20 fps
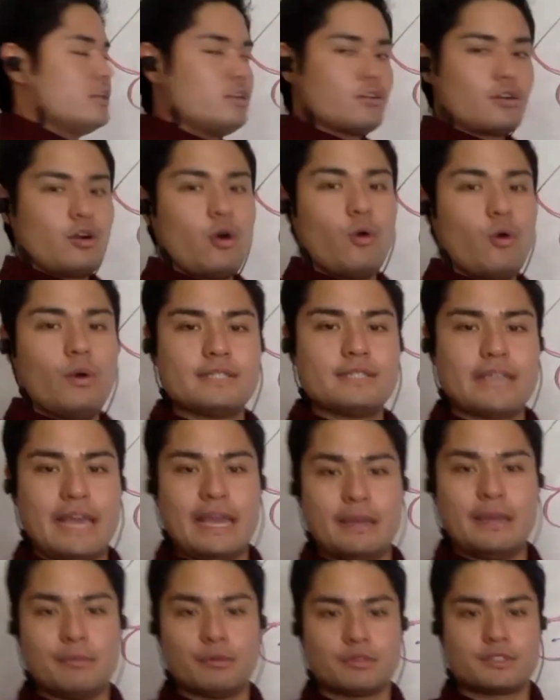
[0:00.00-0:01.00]
you're always
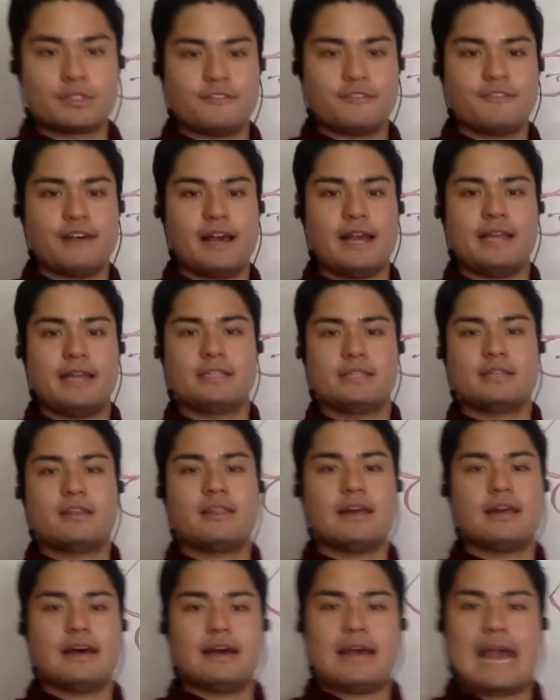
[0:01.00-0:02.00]
able to find
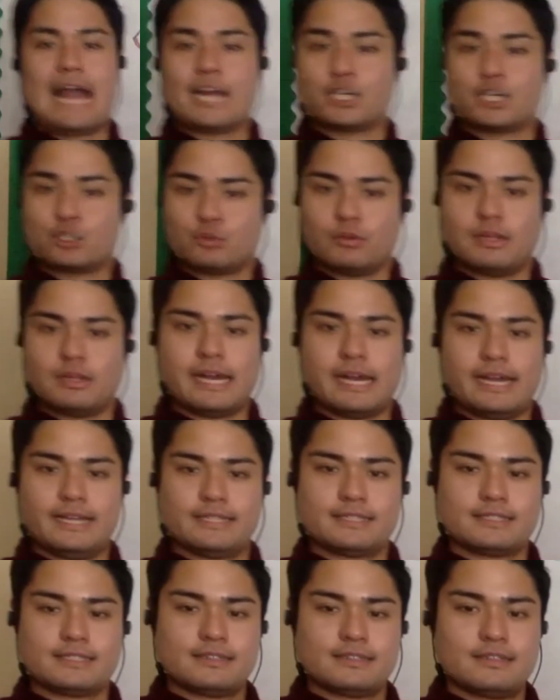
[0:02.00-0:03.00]
the actual height.
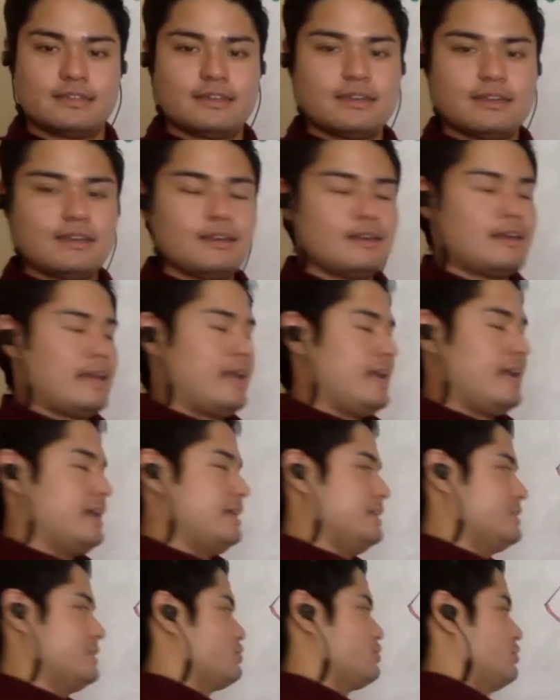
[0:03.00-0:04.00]

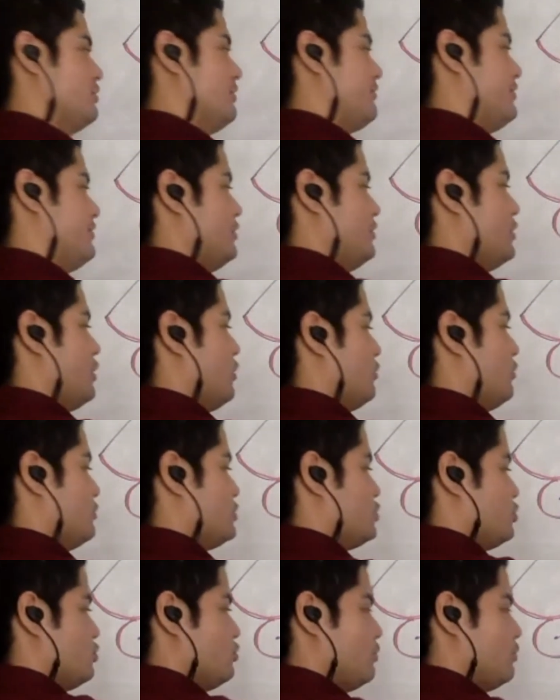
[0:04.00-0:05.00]
And it's true if you know
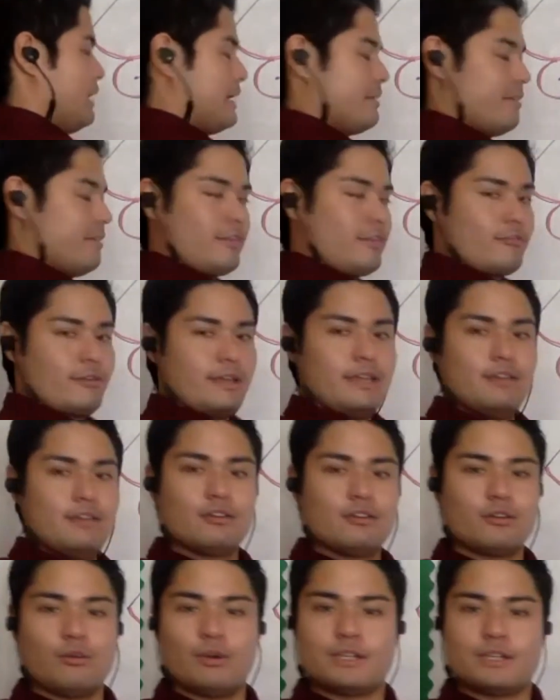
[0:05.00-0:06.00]
2 out of 3,
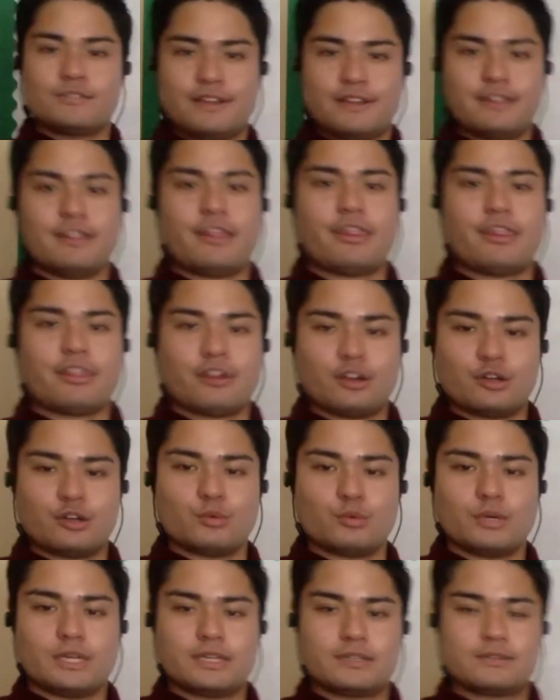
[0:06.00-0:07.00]
you can always find the third
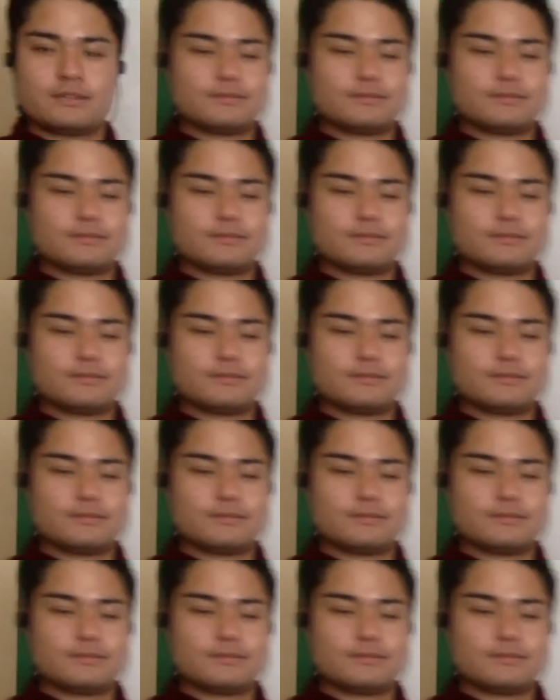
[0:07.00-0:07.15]
one.